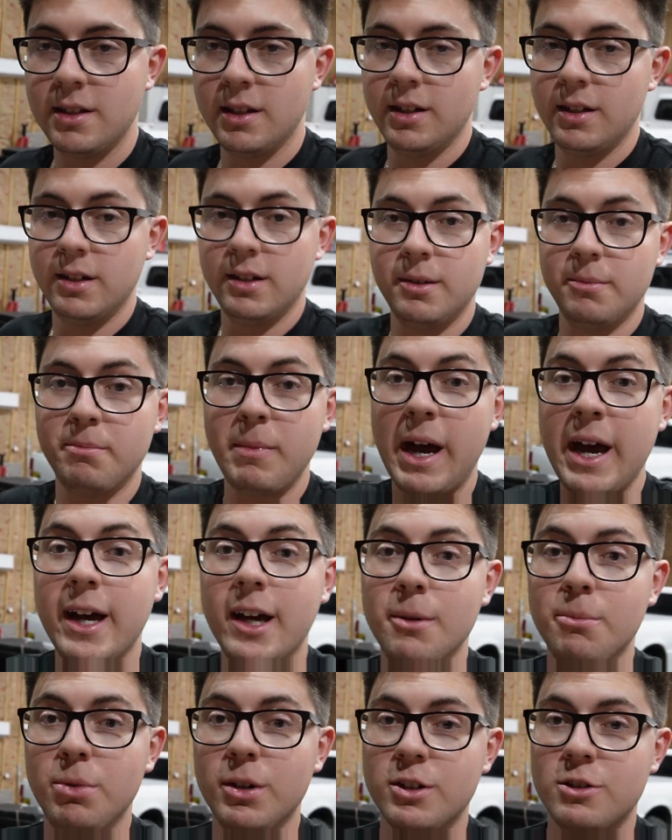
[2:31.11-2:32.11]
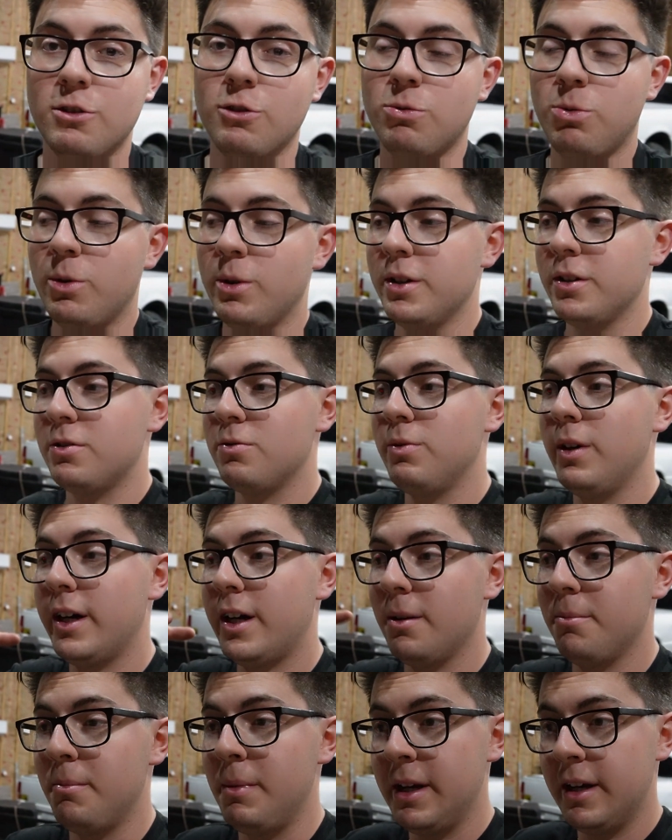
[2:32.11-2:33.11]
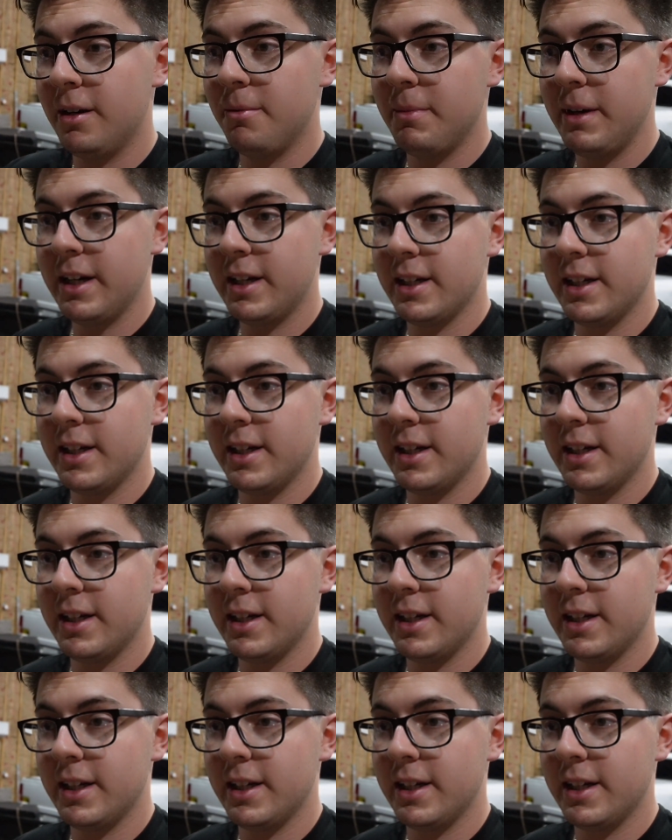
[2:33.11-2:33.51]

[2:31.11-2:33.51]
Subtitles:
Matt, bless her heart, recommended me to